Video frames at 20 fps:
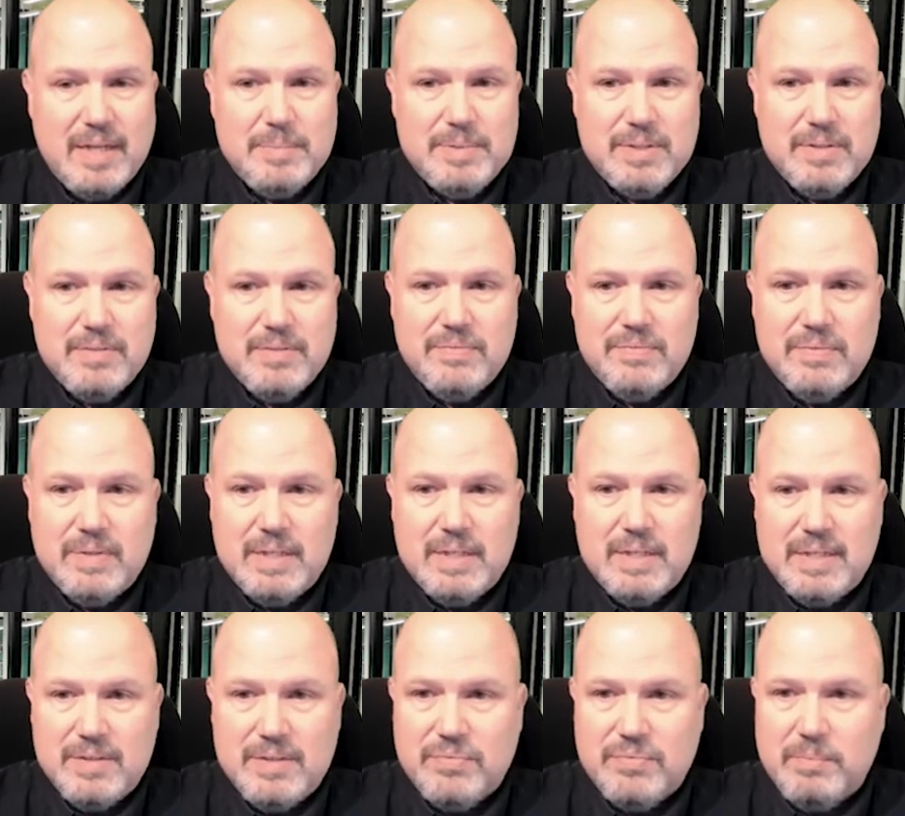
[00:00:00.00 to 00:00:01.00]
of
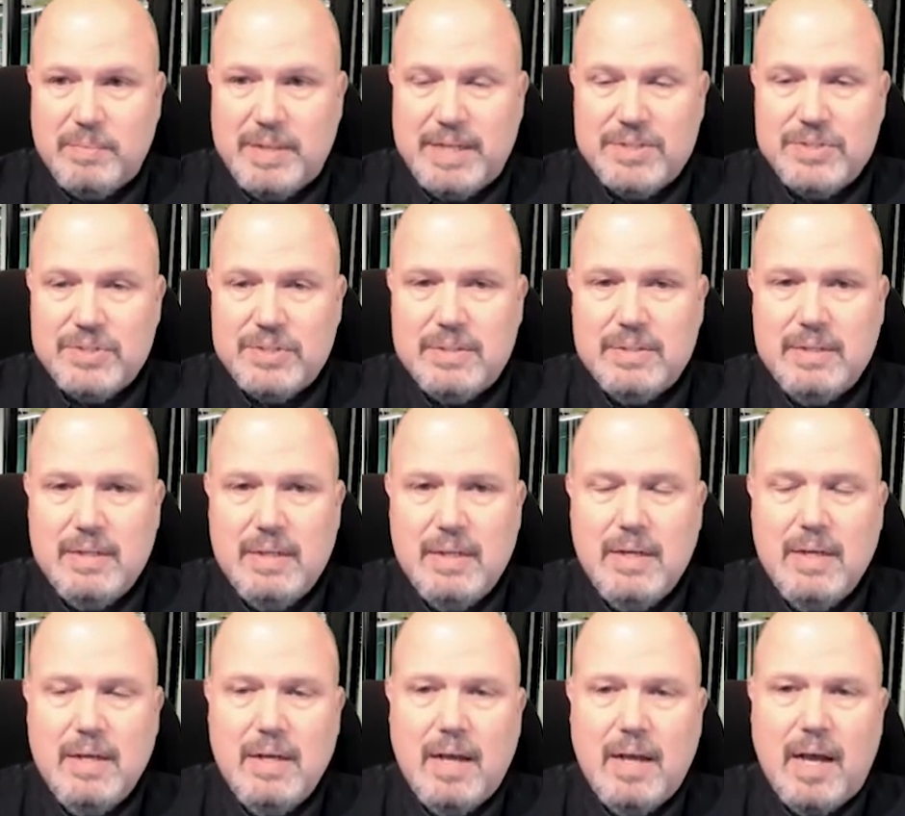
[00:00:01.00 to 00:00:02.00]
information,
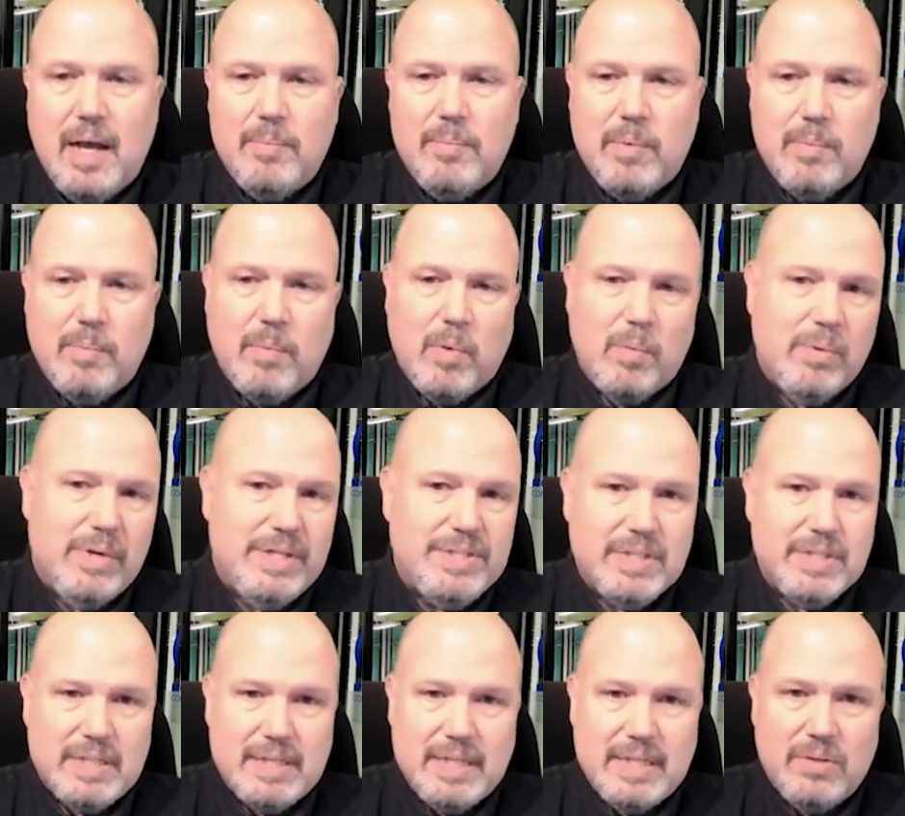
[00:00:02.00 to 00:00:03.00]
but more
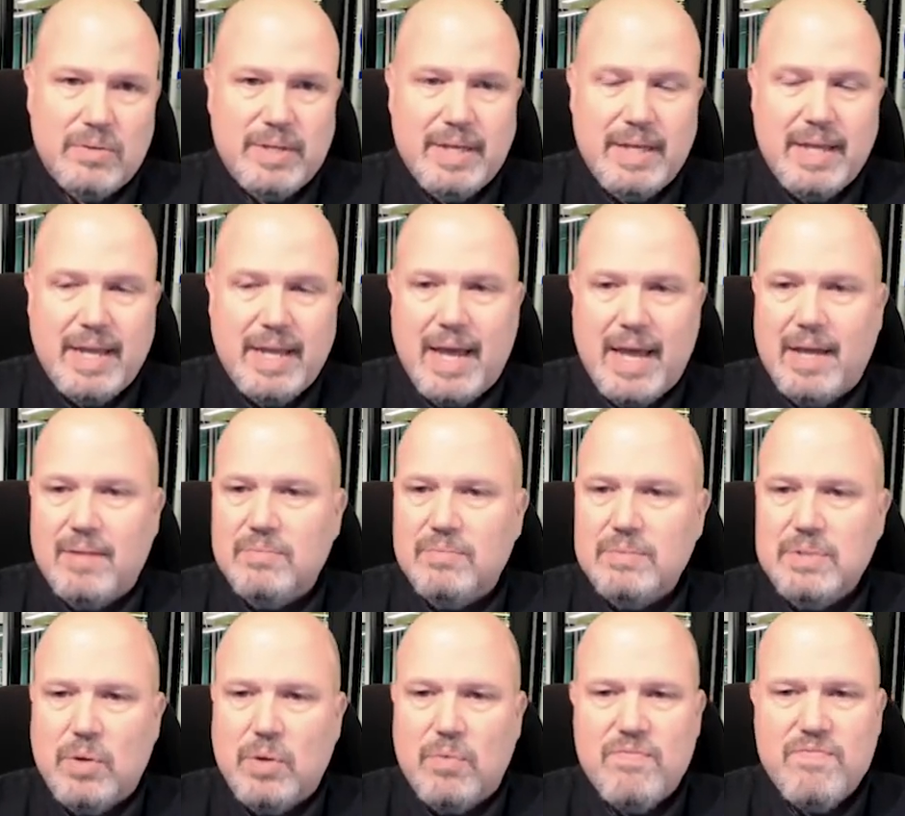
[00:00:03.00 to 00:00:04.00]
recently looking at,
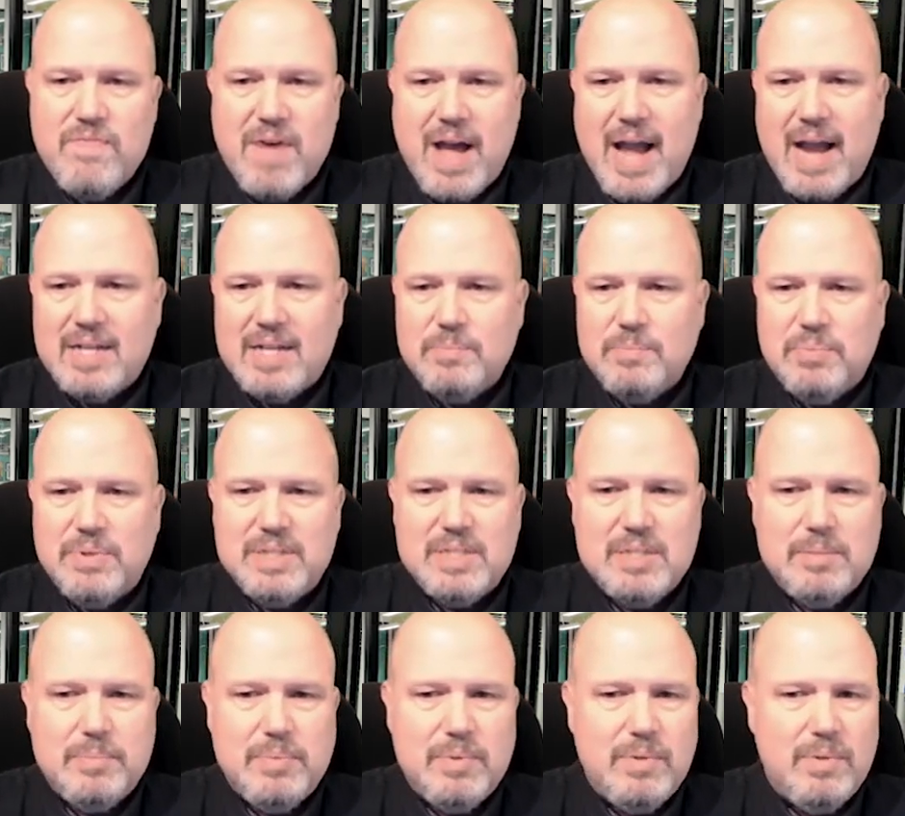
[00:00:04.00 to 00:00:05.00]
fact,
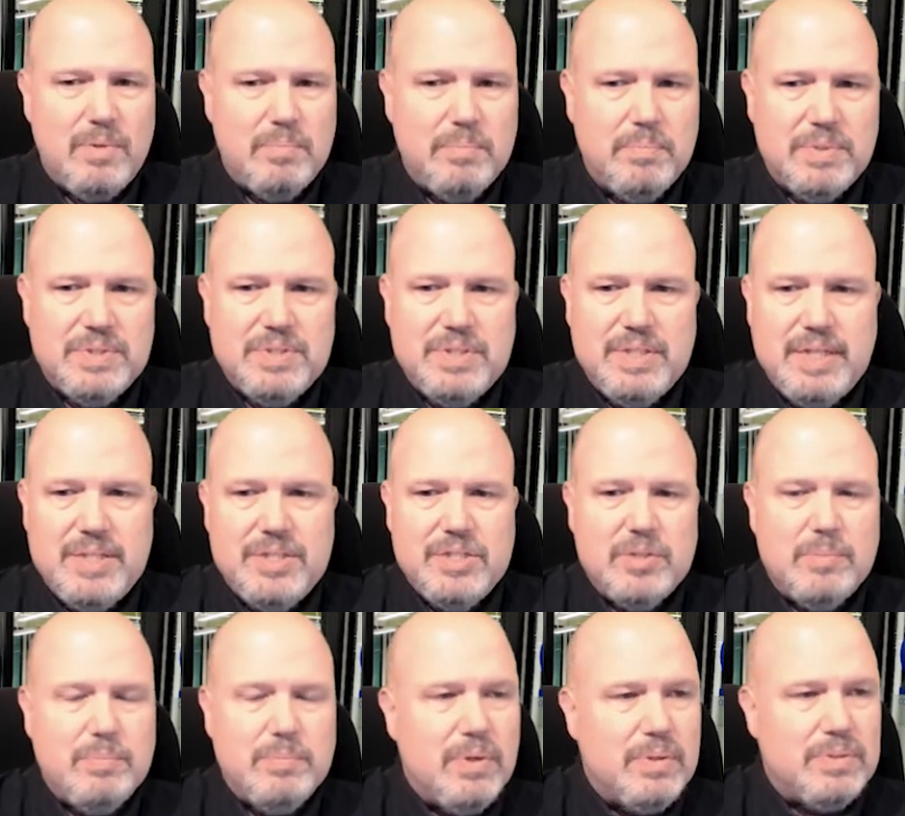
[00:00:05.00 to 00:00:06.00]
principle,
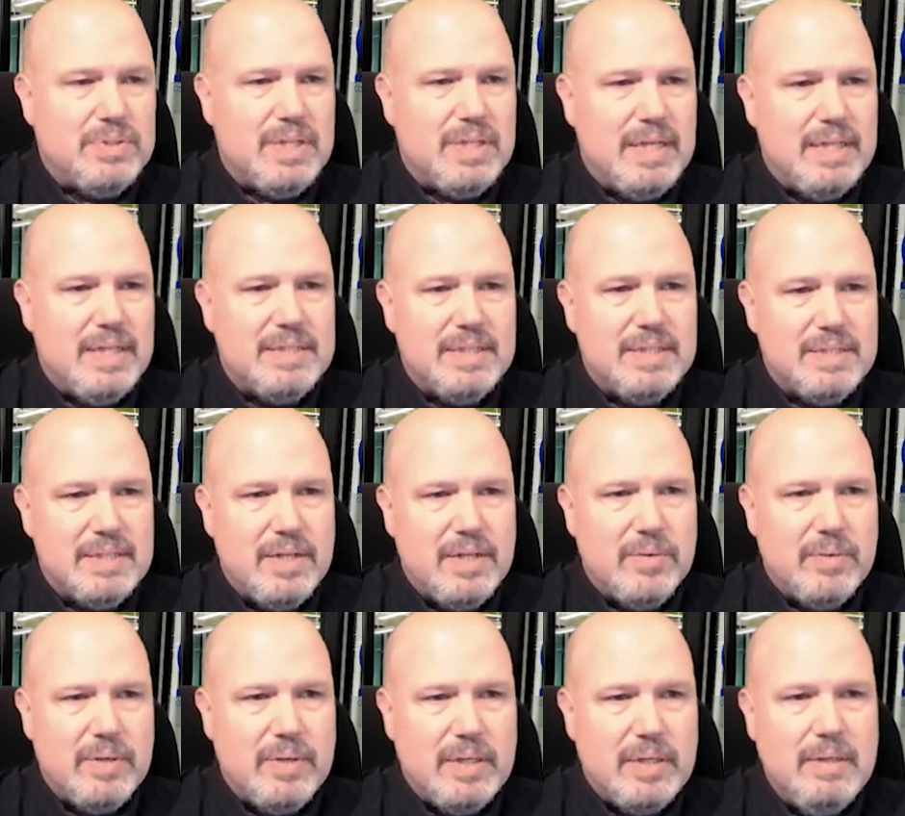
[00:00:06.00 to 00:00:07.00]
procedure, process,
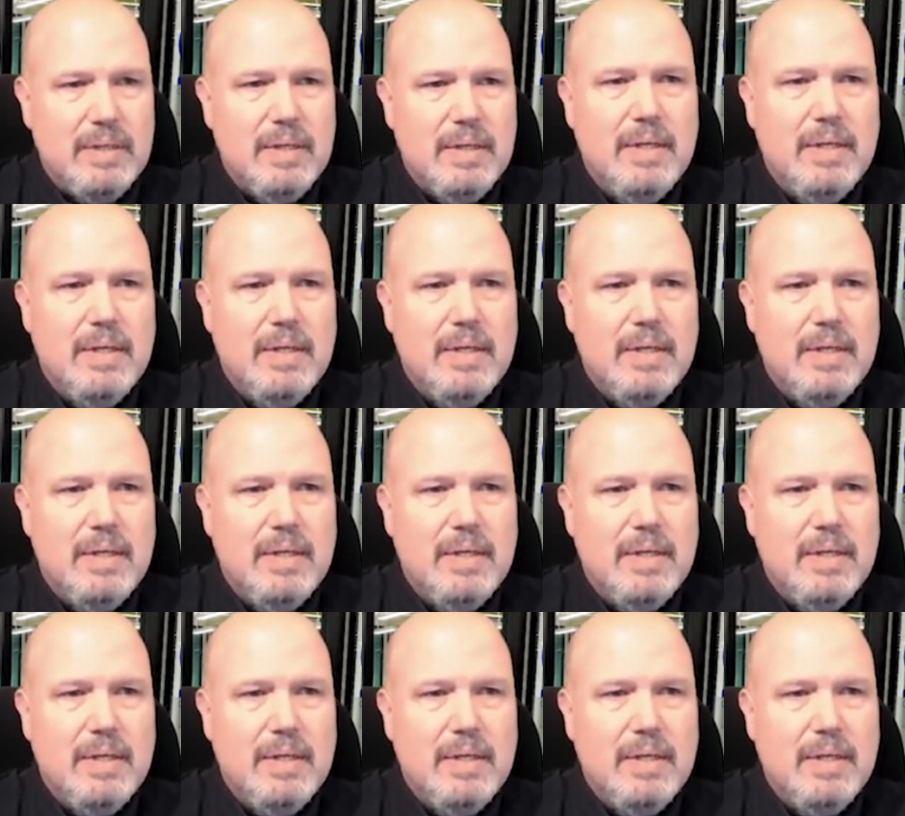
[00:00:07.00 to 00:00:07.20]
etc.,